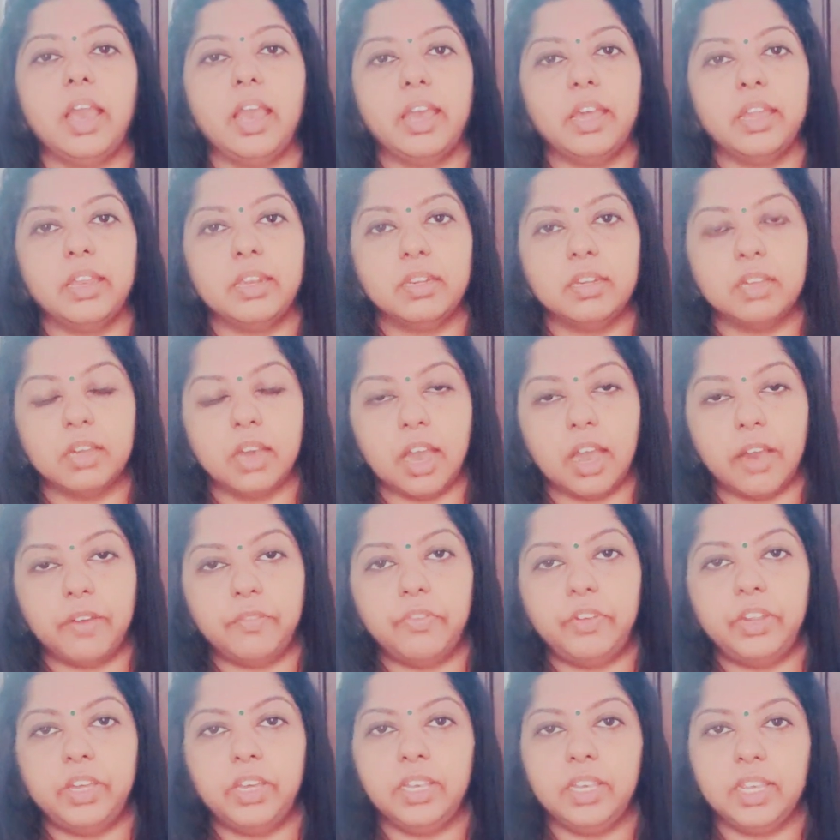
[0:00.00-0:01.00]
And
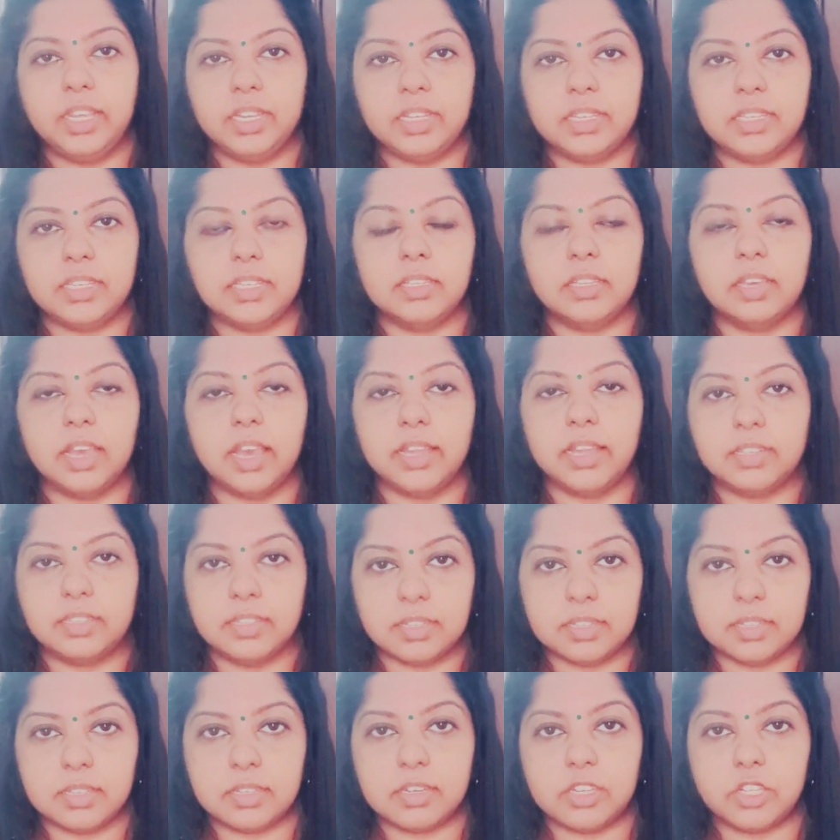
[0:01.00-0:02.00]
after getting
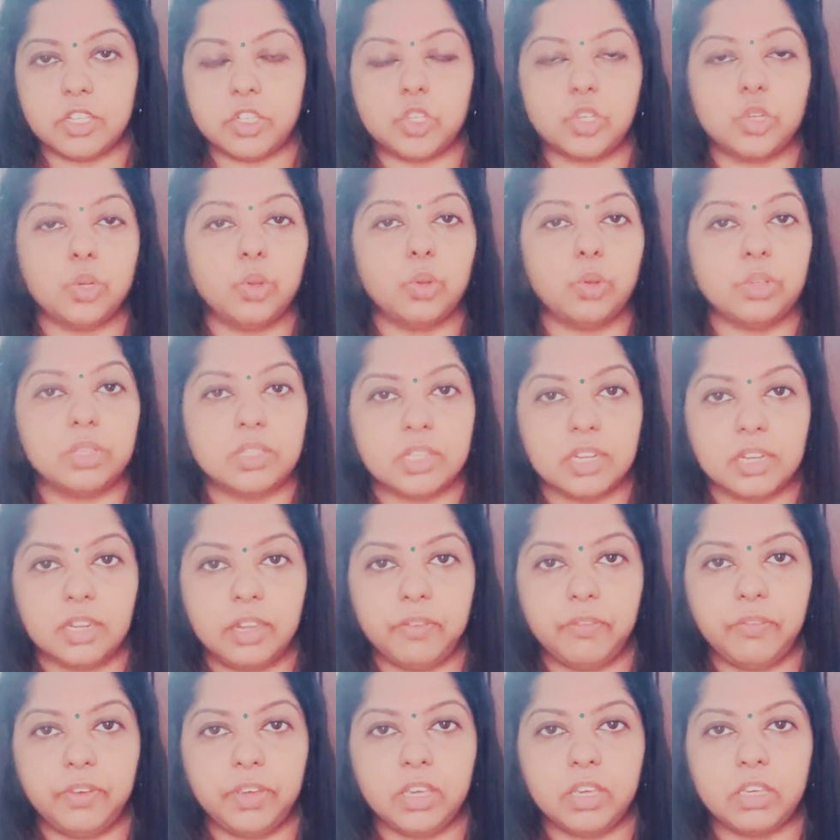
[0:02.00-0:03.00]
attestation or
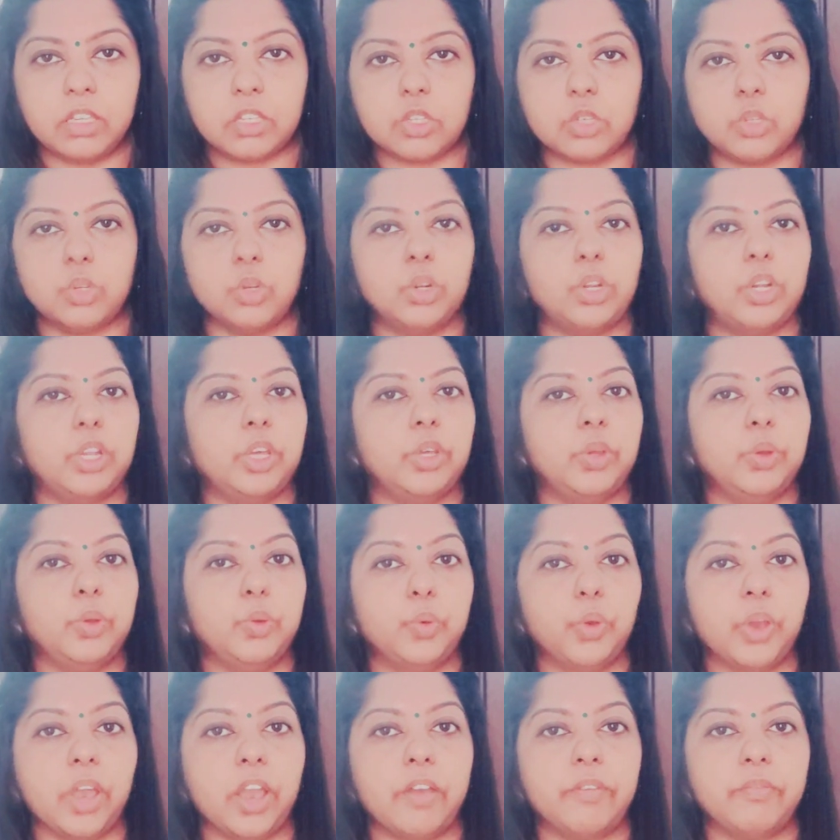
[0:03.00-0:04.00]
certification only,
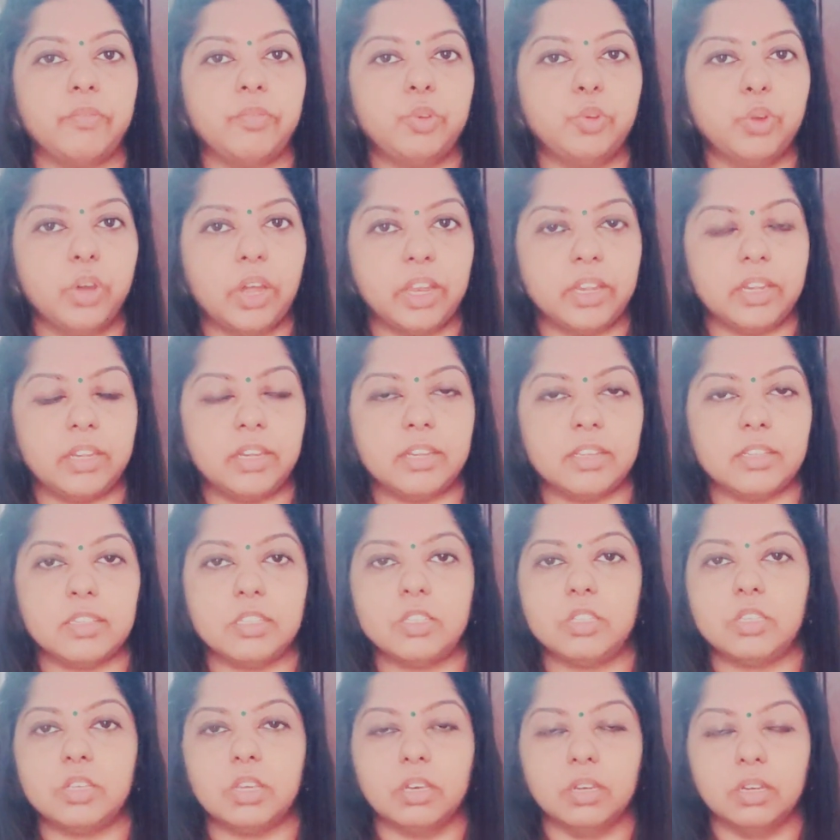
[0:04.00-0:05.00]
you have to
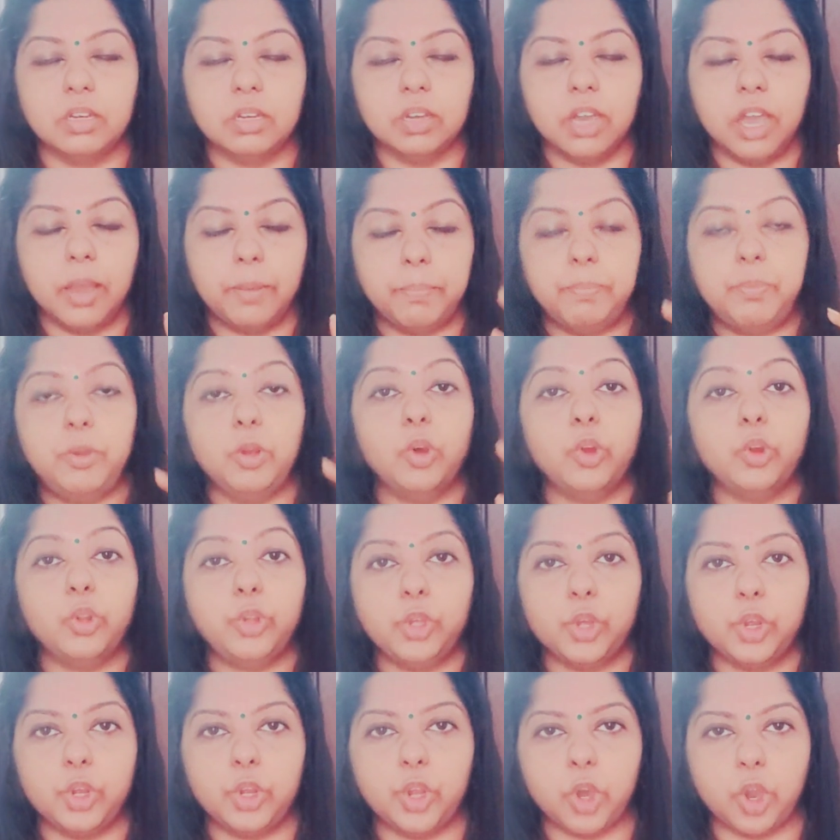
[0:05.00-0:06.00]

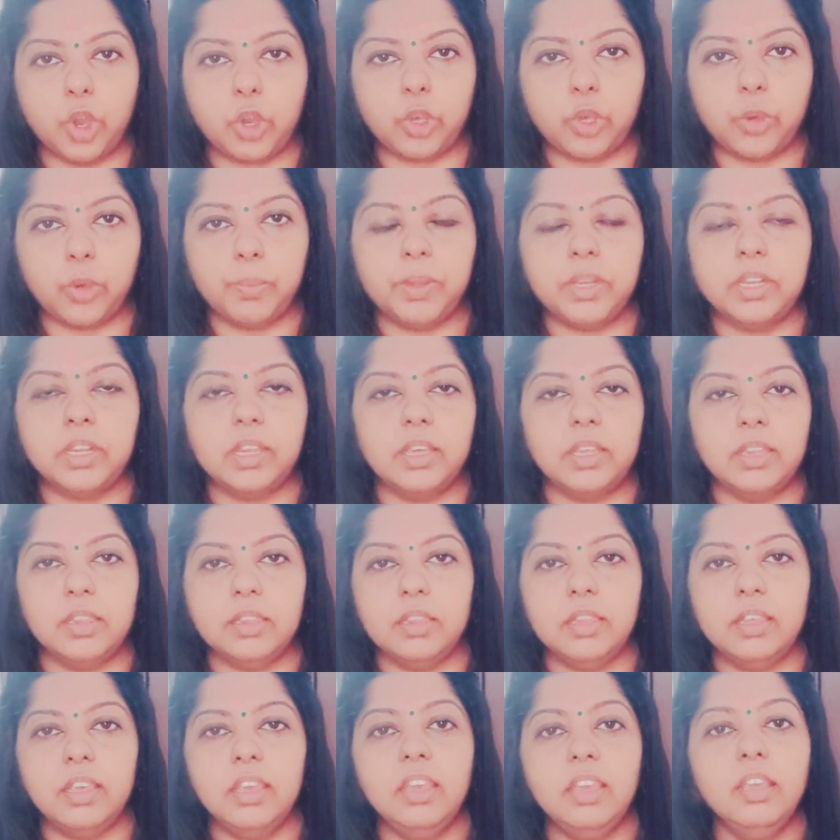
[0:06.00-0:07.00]
upload your document
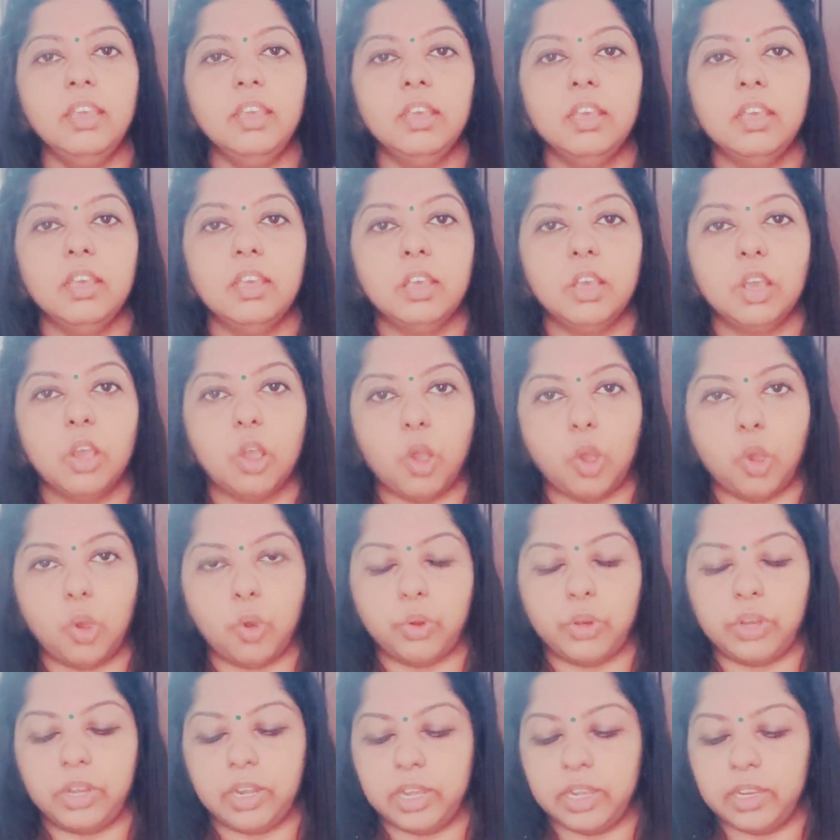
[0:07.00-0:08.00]
in the
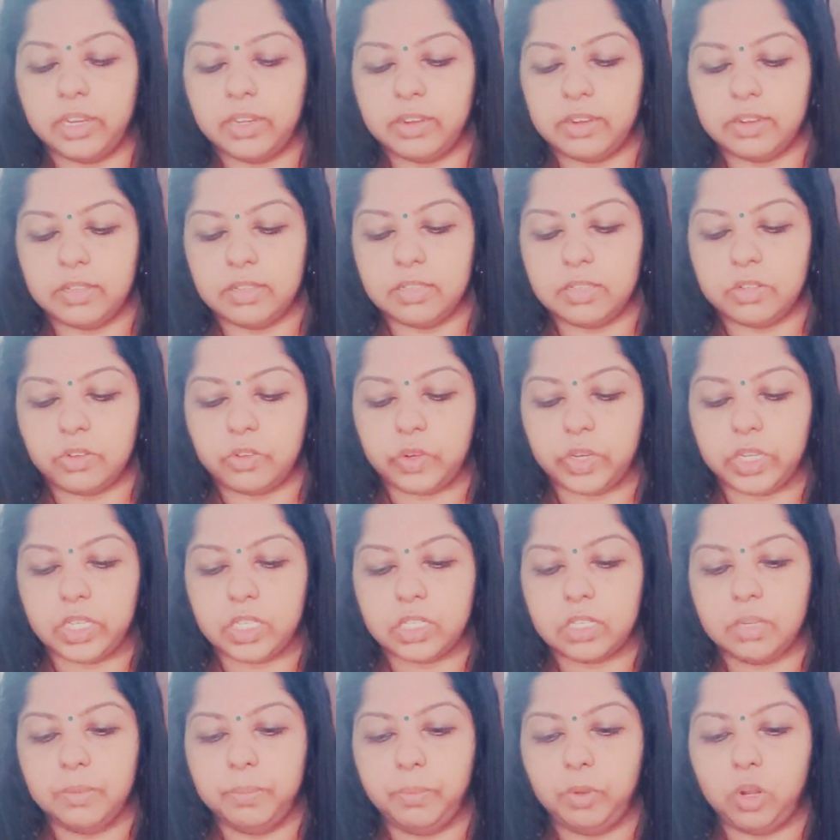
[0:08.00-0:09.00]
online
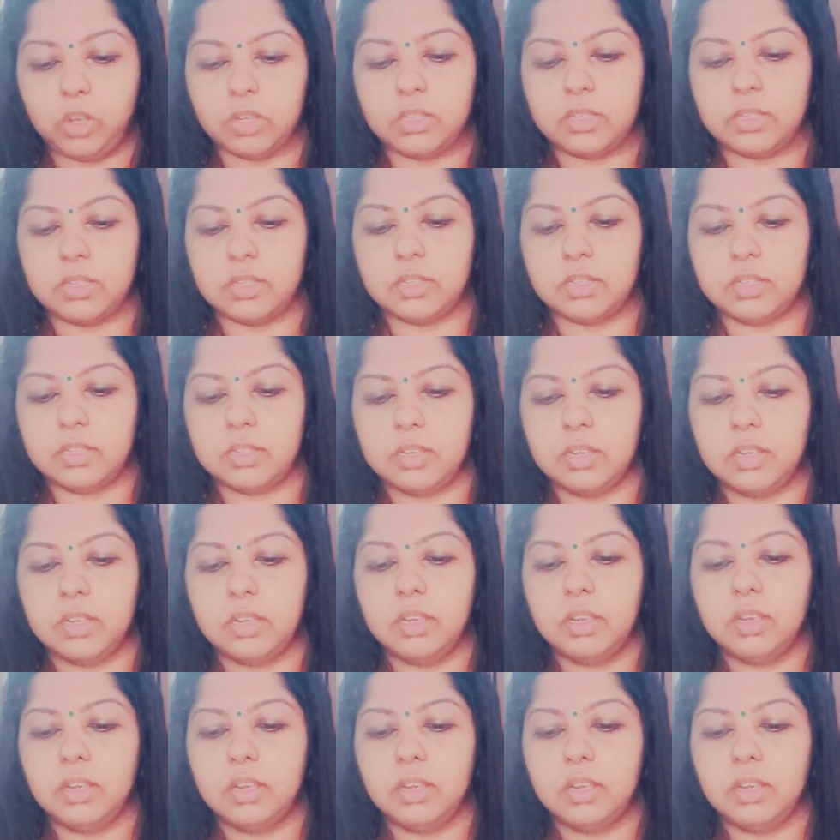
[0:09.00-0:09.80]
registration process.